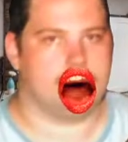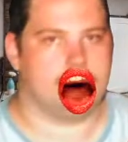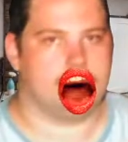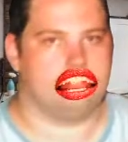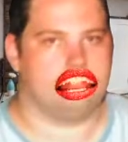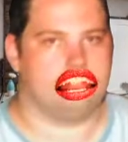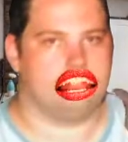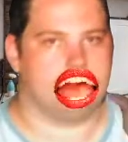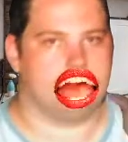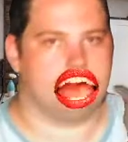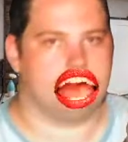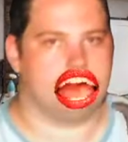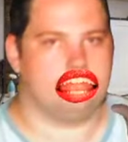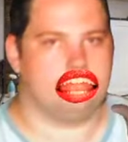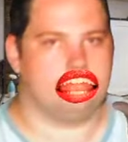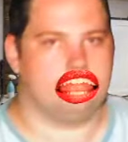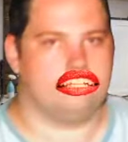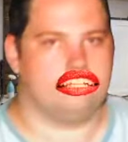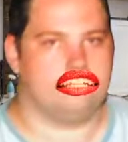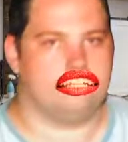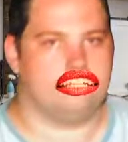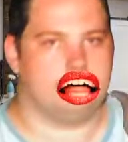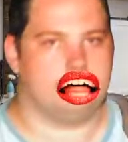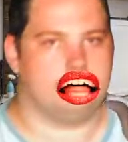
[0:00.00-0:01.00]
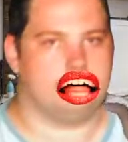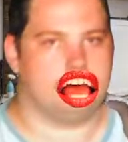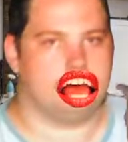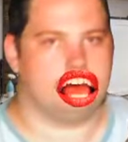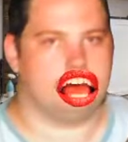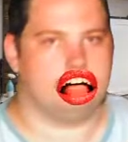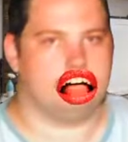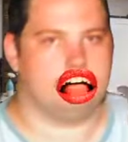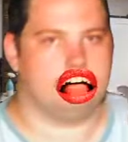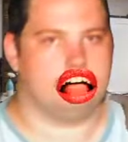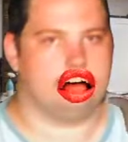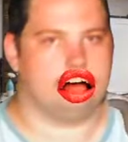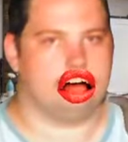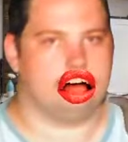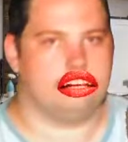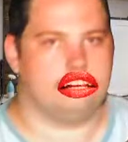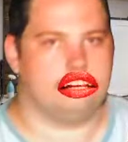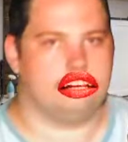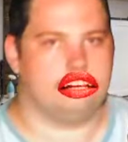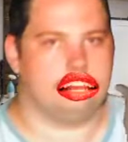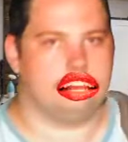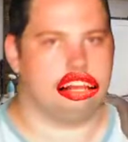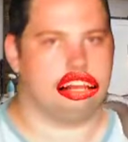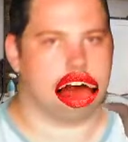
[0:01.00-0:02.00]
and you're wondering what that is, did I put it
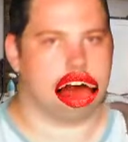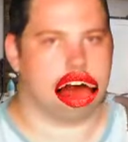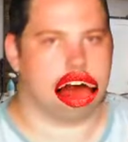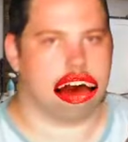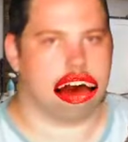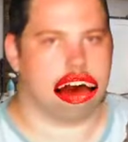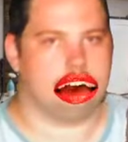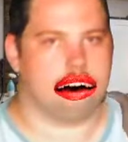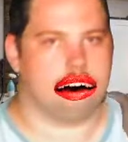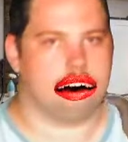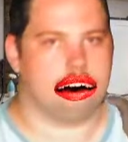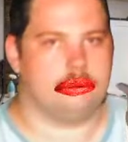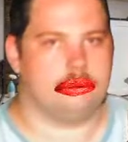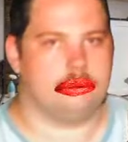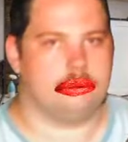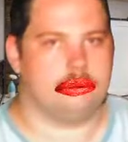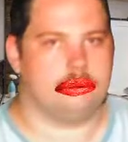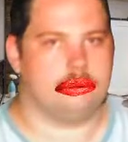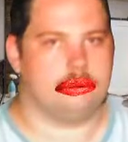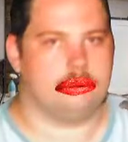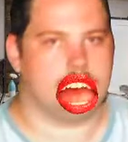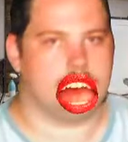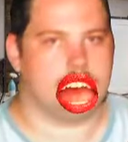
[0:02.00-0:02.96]
in my last video? I can't even